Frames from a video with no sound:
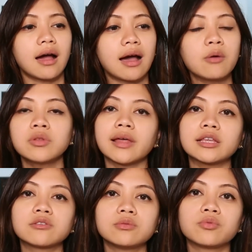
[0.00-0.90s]
I would
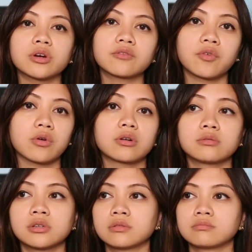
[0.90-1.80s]
like to work for
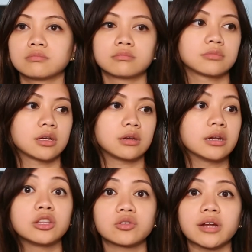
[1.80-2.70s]

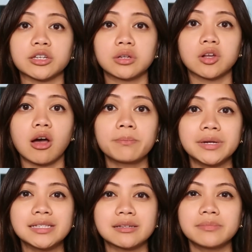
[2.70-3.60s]
an international
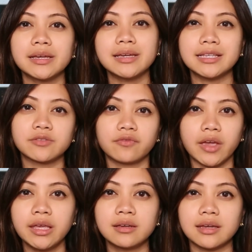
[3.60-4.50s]
company someday, it's
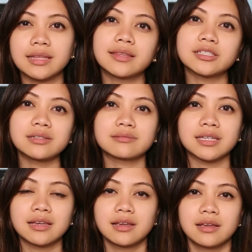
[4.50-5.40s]
vague. It
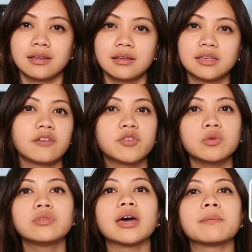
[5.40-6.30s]
doesn't give
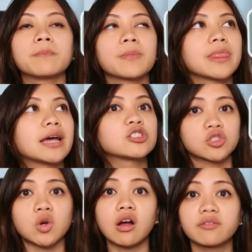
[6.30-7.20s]
you that
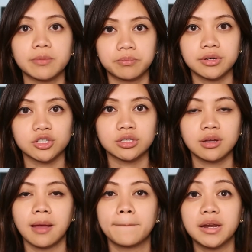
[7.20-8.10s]
strong of a push.
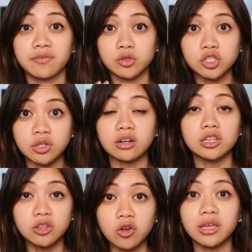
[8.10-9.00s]
But if you
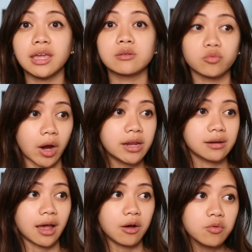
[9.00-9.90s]
start looking right
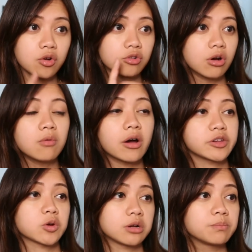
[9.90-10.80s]
now, go on
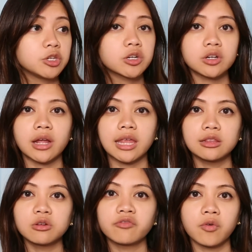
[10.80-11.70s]
your computer
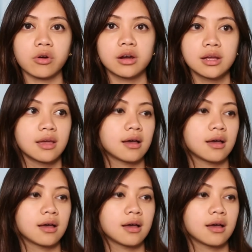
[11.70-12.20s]
and look for